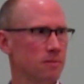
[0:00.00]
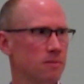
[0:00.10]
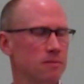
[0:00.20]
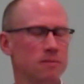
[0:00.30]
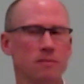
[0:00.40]

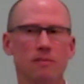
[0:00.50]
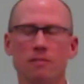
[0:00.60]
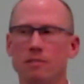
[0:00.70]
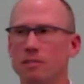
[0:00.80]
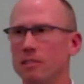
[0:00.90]

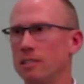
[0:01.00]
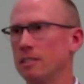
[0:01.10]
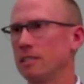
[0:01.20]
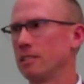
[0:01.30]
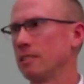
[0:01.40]

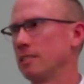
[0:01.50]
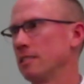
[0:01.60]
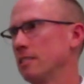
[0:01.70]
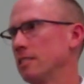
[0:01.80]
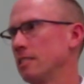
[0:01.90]

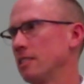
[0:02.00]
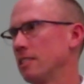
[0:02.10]
Nobody speaks.